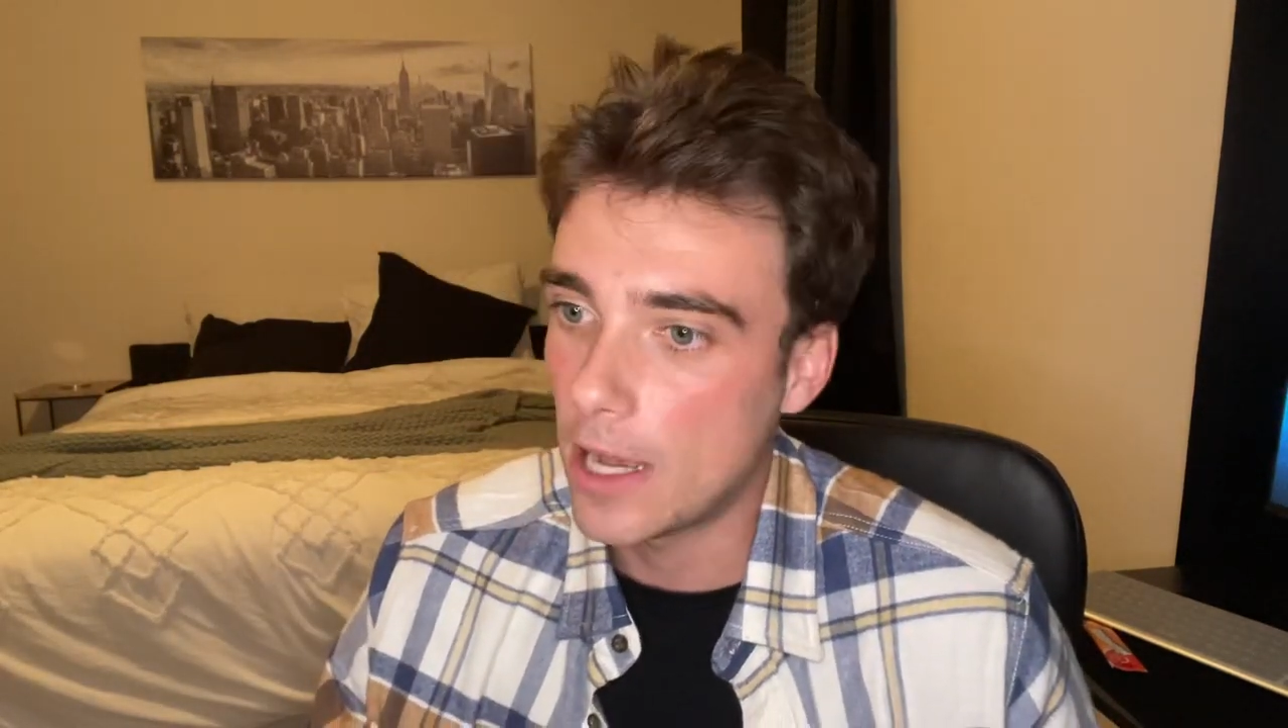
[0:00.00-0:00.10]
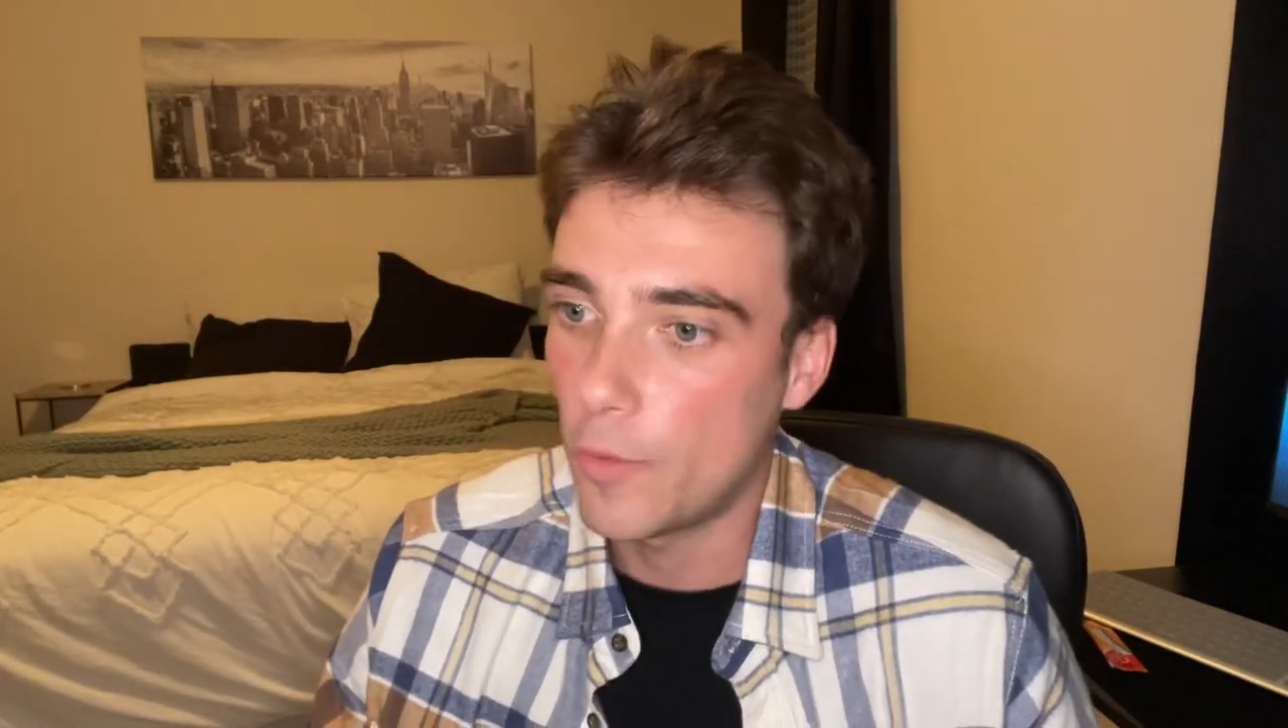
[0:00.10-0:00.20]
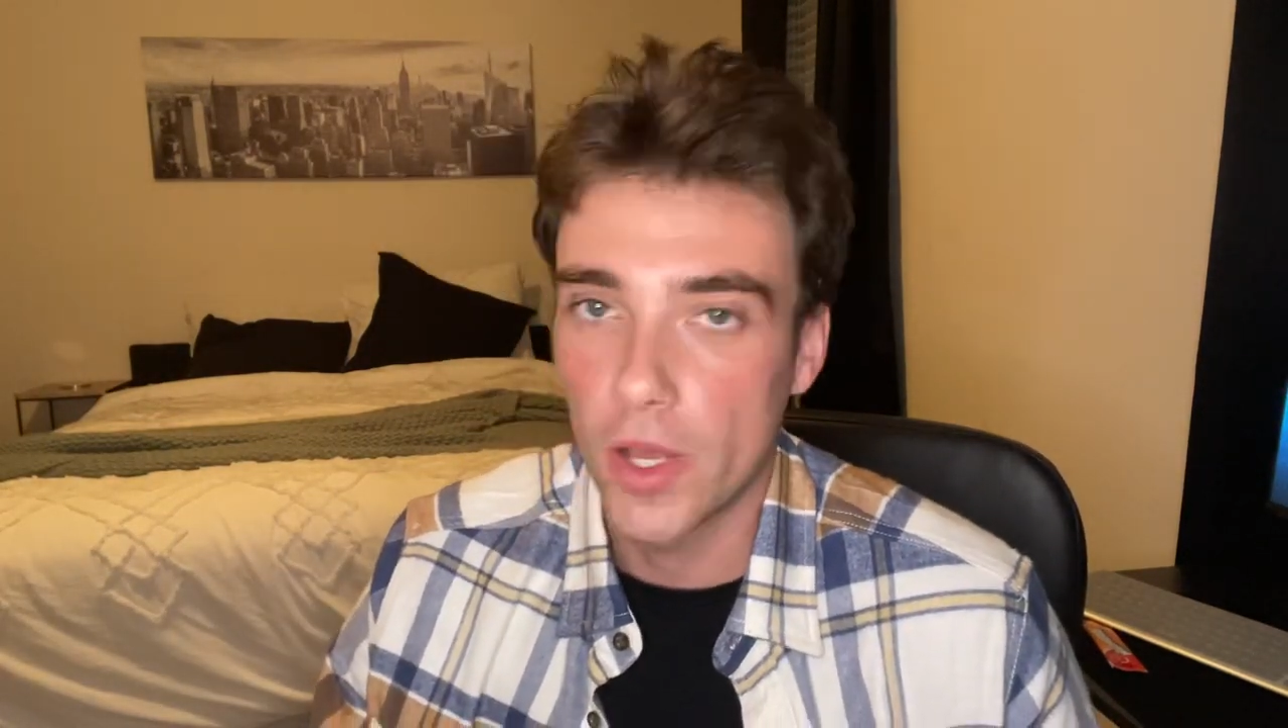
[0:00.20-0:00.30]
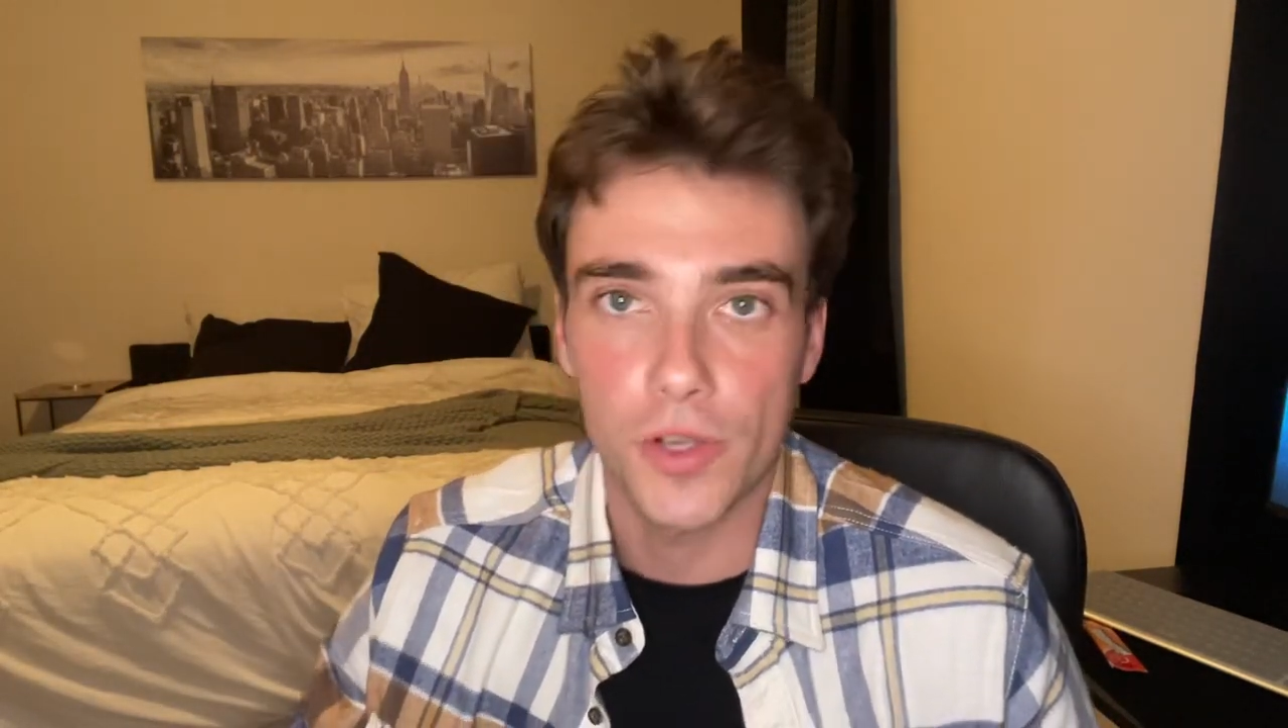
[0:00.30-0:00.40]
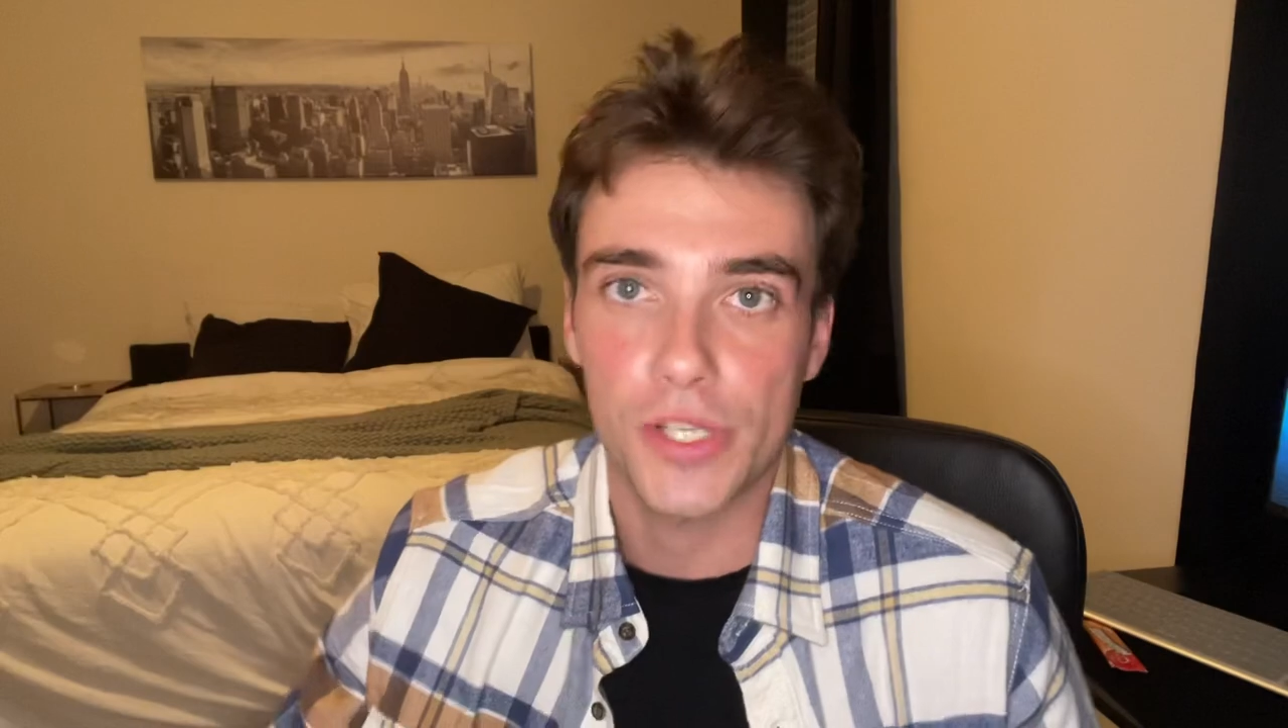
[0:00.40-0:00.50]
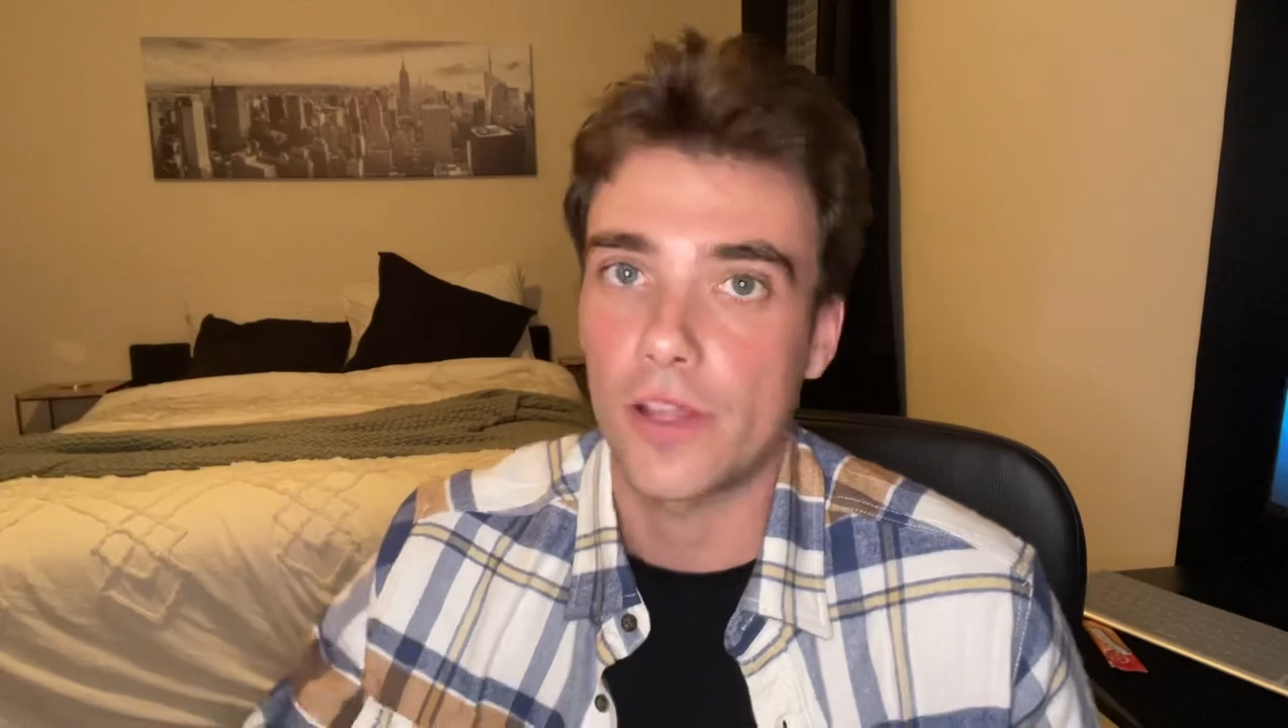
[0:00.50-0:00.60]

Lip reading: we all saw